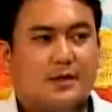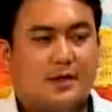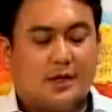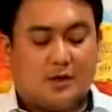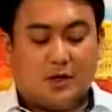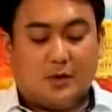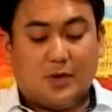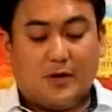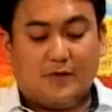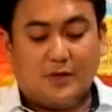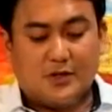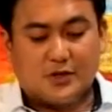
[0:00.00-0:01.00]
so Later on, we'll
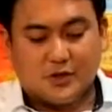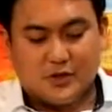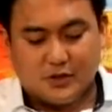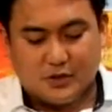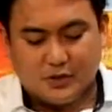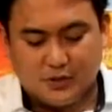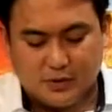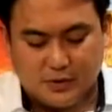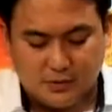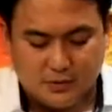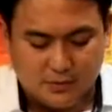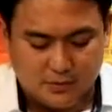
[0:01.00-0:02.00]
have features also to,
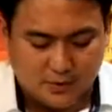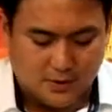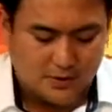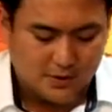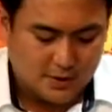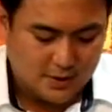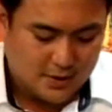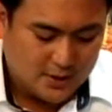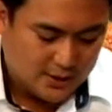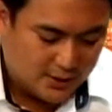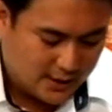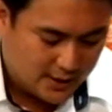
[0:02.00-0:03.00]
you know,
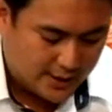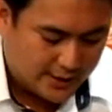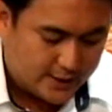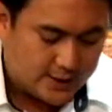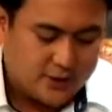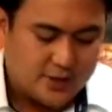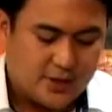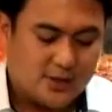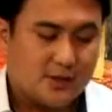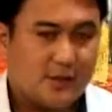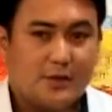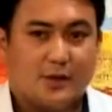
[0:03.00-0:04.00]
uh, like in the
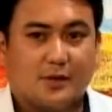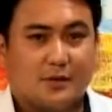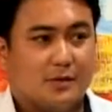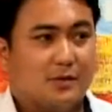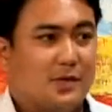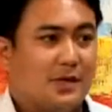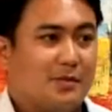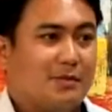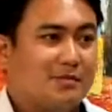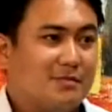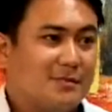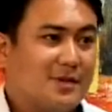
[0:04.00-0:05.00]
States, if you want to be a,
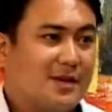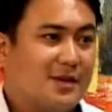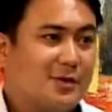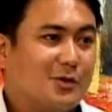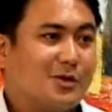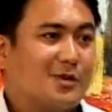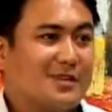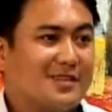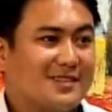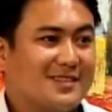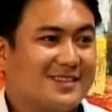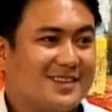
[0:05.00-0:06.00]
a donor,
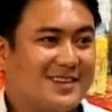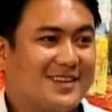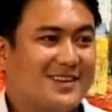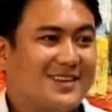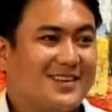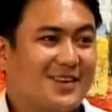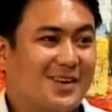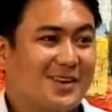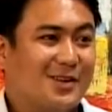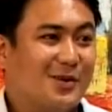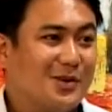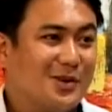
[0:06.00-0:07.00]
you know, organ
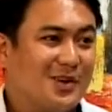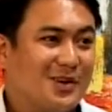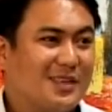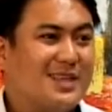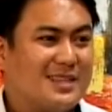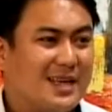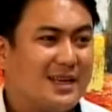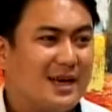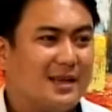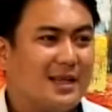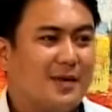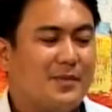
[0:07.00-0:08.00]
sure, donor, sure. Organ like
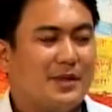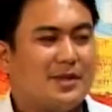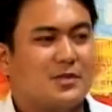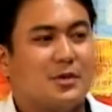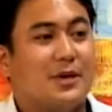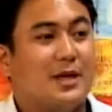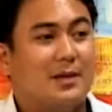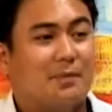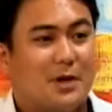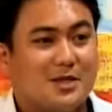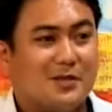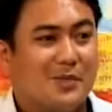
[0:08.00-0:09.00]
donor. I mean, there's yes, so many yes.
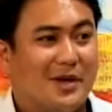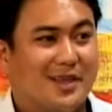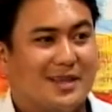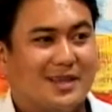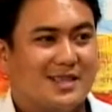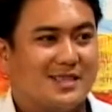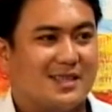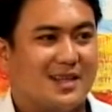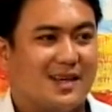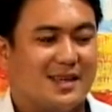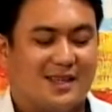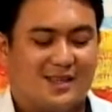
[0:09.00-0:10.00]
possibilities yes,
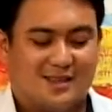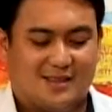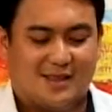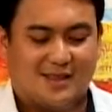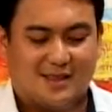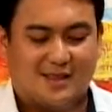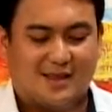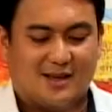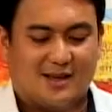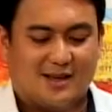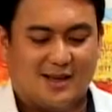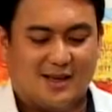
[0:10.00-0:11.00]
uh, that, that
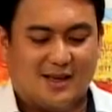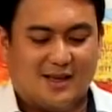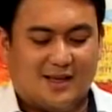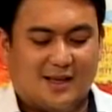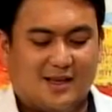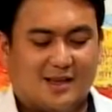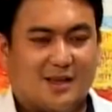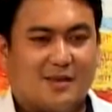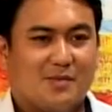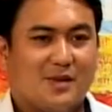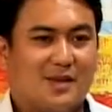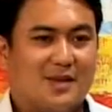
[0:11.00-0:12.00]
the that
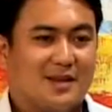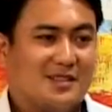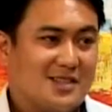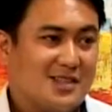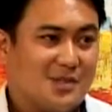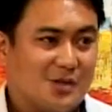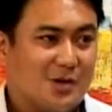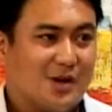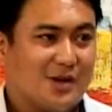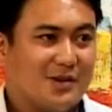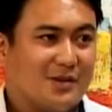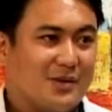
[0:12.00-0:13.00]
can be that's in
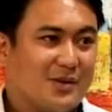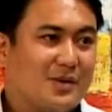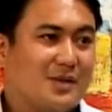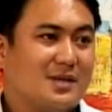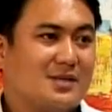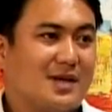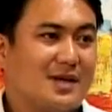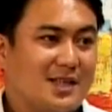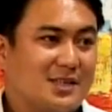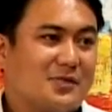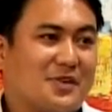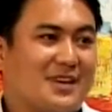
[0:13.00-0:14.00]
store. And it's free.
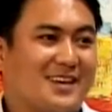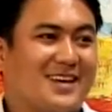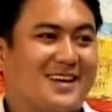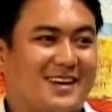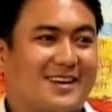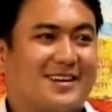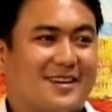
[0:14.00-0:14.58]
It's free. Oh, yeah. nga,